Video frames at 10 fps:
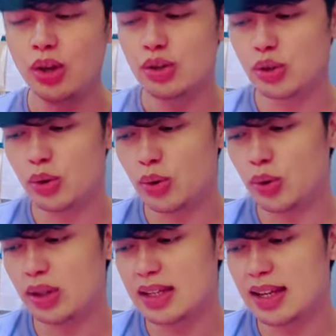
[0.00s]

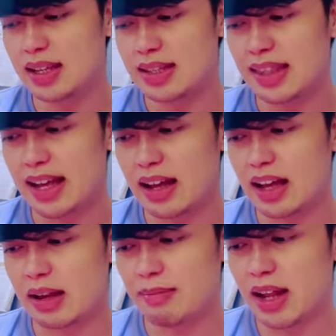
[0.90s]
So this is
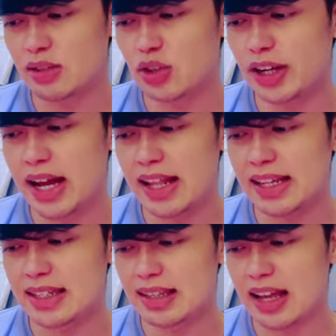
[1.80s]
Luxe
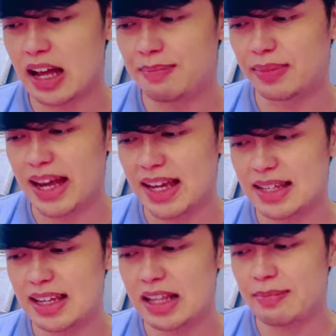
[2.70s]
Organix
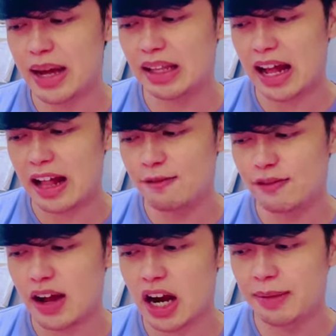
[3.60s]
Niacinamide
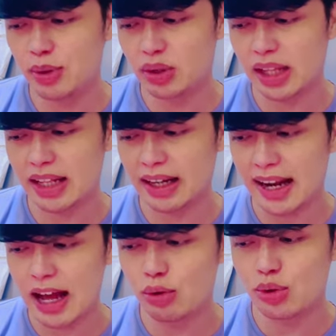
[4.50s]
Alpha Arbutin
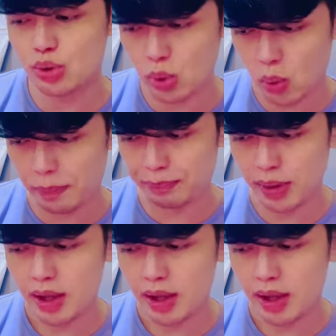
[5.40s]
Cloud Soap.